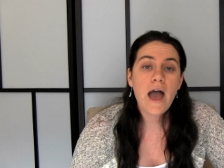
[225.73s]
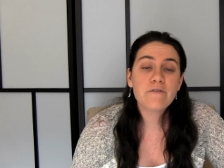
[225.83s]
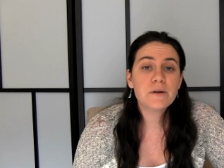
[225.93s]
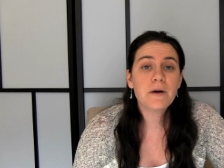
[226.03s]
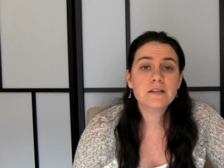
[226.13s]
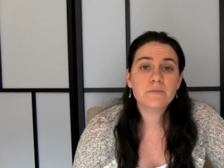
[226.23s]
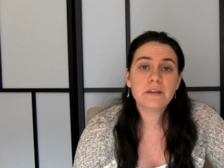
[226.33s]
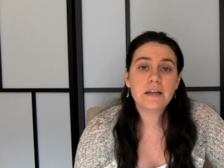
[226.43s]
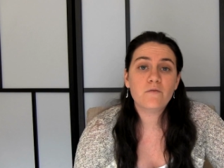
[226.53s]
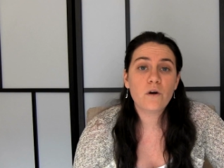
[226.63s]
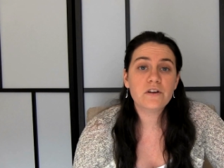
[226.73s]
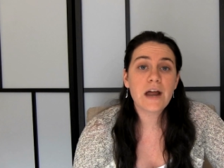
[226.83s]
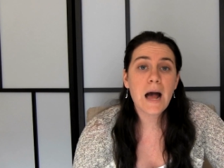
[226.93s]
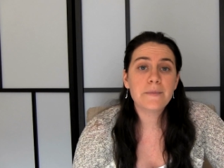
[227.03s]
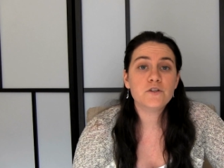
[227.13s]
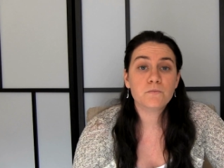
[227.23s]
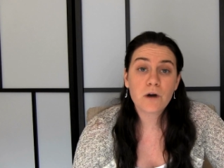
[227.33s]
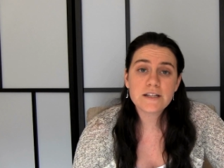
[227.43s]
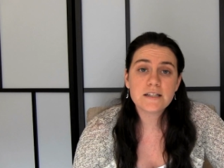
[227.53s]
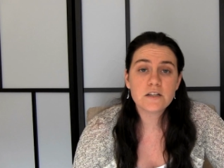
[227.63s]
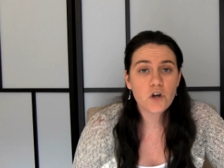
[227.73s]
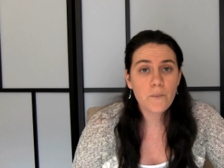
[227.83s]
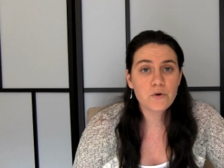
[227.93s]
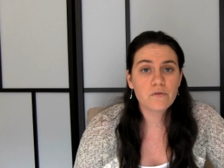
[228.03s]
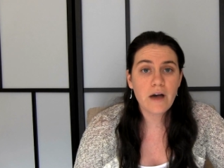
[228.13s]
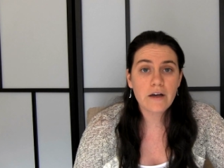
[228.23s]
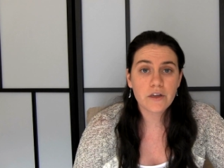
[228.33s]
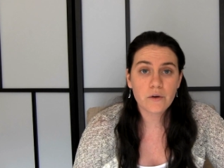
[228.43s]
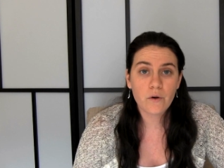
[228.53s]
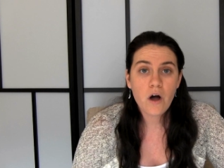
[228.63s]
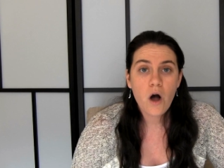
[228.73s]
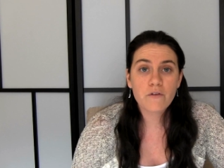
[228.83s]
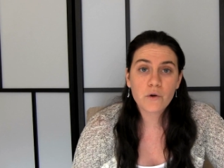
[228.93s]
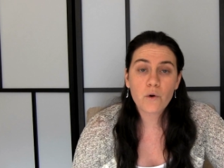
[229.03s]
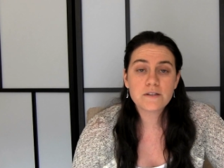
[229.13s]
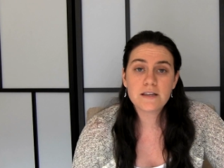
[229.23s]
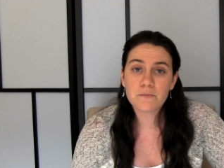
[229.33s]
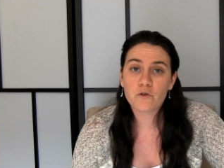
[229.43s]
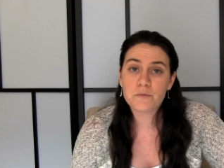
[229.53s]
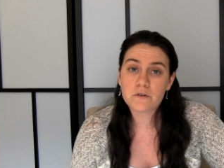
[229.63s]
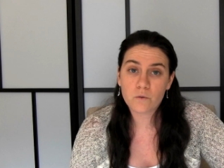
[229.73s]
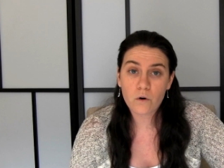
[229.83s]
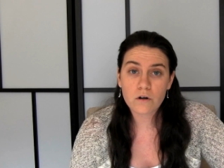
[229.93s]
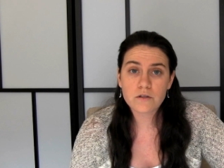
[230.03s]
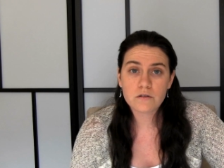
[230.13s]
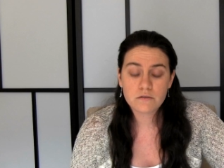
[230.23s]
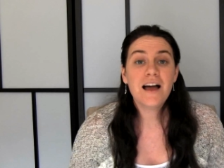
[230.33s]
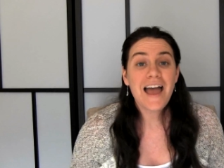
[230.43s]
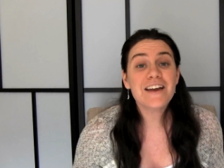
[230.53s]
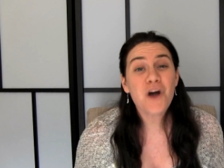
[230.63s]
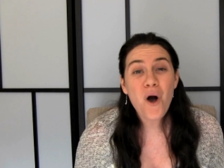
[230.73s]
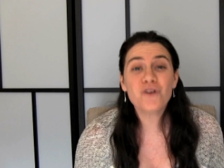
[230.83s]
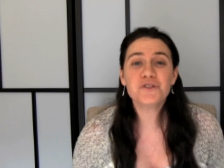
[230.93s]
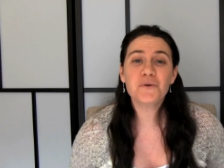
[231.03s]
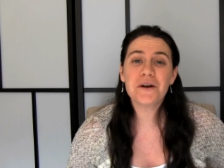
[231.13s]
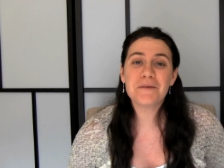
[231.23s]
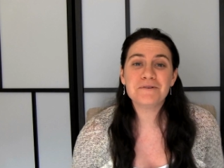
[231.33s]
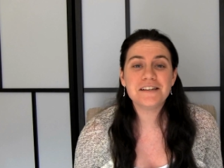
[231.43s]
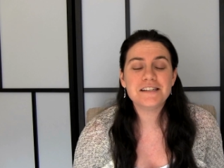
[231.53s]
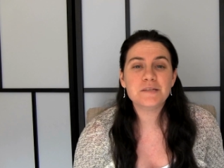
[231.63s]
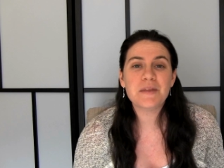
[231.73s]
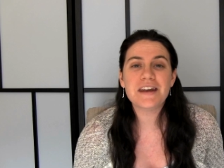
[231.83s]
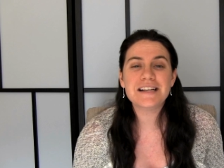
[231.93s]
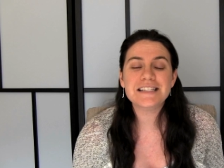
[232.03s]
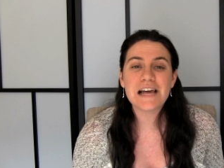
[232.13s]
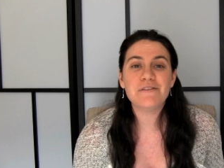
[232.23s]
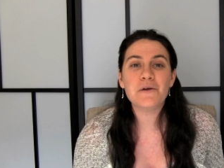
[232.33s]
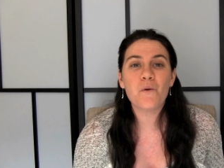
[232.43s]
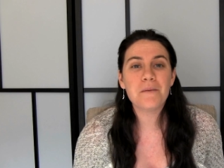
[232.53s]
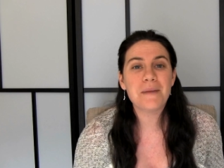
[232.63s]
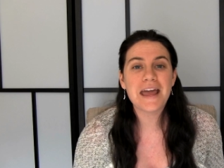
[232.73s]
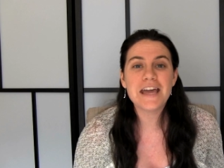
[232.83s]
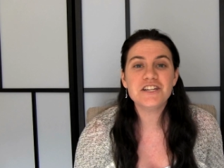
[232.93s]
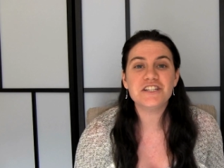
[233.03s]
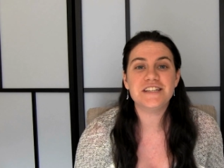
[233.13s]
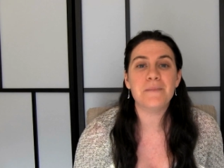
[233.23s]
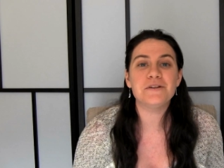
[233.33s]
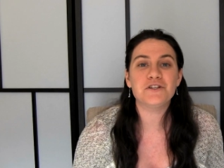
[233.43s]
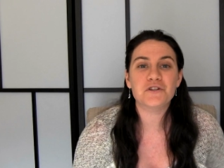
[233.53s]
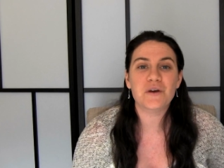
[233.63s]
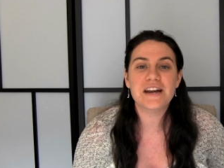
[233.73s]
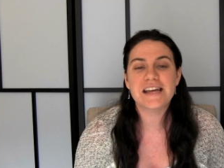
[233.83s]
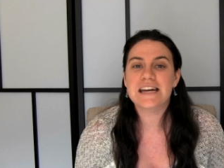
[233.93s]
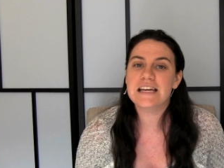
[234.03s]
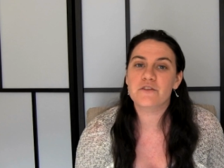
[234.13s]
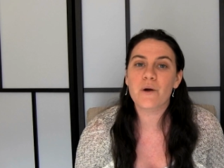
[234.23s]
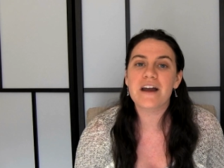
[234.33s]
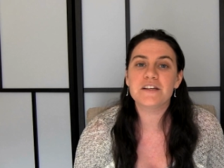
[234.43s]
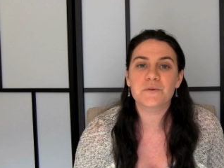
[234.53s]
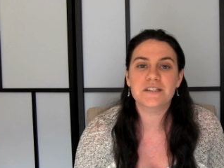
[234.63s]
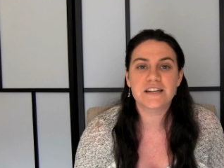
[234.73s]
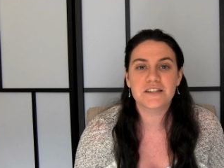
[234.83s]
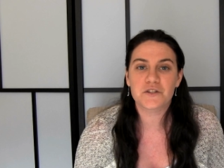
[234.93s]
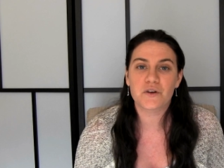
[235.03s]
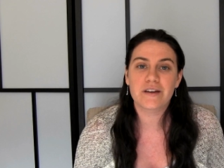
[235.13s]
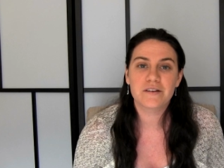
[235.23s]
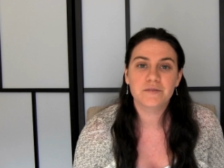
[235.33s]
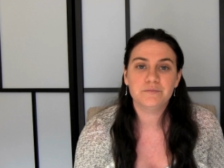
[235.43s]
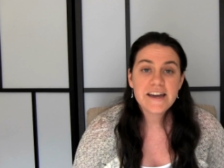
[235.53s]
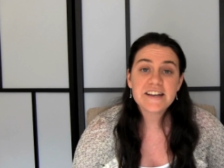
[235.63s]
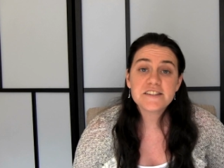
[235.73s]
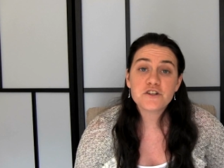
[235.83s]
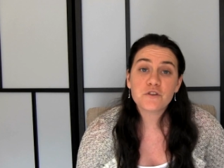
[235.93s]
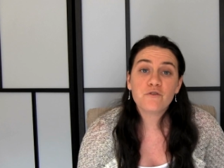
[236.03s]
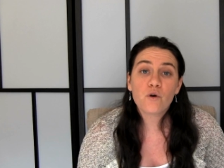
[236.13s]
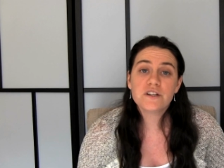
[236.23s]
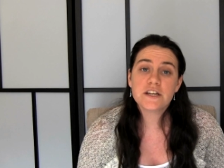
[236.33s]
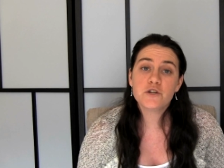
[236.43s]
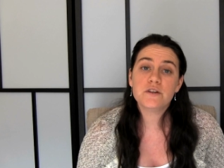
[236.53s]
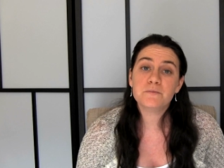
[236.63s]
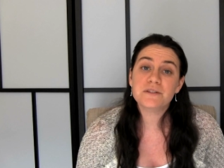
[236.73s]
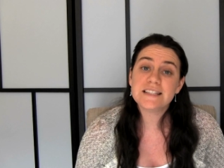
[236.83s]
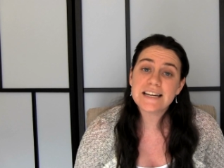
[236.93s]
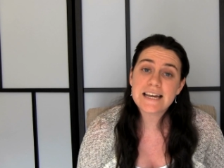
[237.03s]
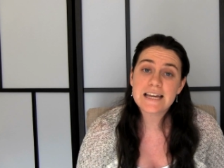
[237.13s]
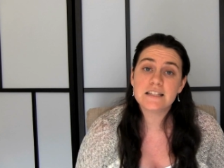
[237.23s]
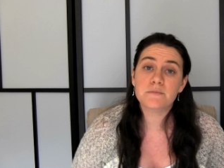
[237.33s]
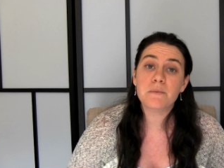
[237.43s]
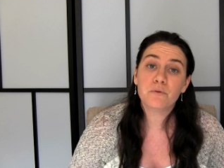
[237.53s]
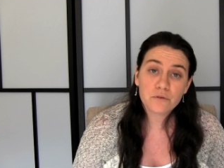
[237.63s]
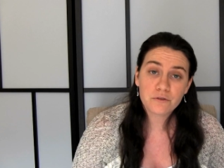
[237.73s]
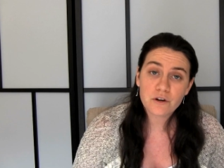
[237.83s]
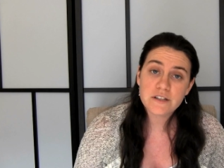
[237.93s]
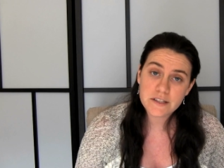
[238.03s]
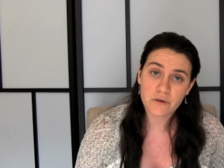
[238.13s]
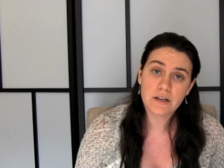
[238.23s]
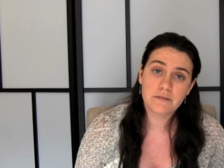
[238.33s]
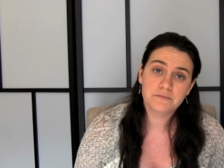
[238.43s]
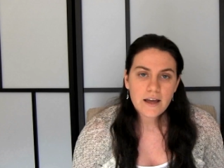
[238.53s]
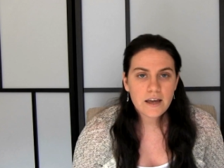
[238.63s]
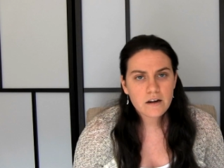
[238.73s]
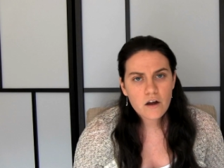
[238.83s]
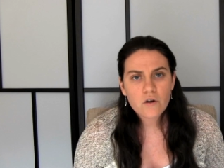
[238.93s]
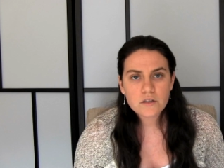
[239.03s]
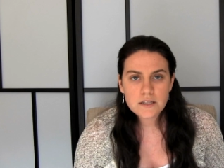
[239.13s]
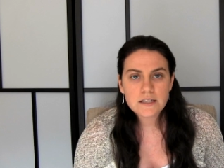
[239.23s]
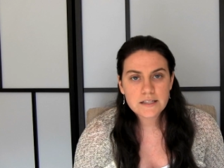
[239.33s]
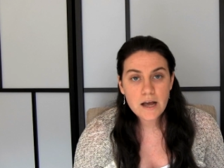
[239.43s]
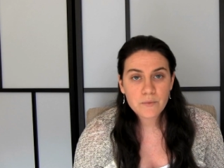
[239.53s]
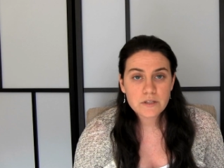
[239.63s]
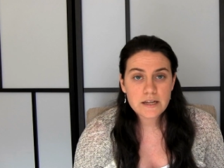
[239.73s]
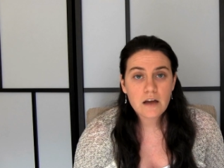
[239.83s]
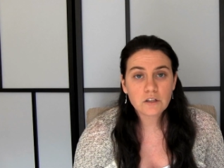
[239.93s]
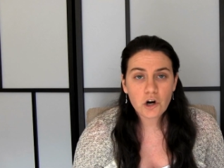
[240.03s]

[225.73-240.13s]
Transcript: every possibility of what could happen to prices and nominal value over the course of the improvement of the world. And also what he proceeds to spend the next 71 pages demonstrating throughout his recent history. He considers the four centuries preceding his to be proof for his theory. He narrows his examples down